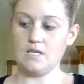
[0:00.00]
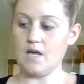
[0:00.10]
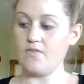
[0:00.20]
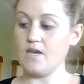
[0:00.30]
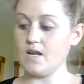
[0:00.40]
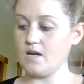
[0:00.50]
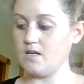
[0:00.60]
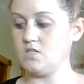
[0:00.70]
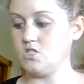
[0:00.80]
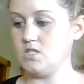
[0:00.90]
And then
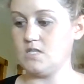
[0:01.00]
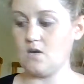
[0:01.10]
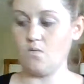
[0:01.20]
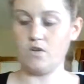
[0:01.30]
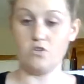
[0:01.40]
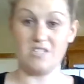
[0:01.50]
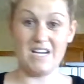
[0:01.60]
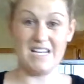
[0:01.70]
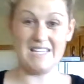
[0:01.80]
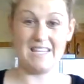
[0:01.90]
I should say when you're
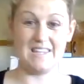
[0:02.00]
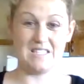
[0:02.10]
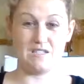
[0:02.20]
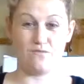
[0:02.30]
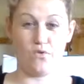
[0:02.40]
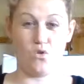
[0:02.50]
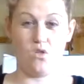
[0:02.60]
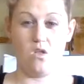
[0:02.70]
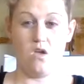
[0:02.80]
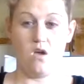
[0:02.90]
done and this is
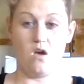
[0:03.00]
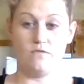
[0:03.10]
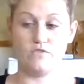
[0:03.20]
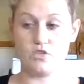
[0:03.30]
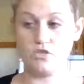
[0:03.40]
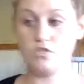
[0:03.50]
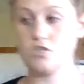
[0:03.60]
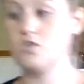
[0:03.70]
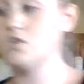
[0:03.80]
full of dirt,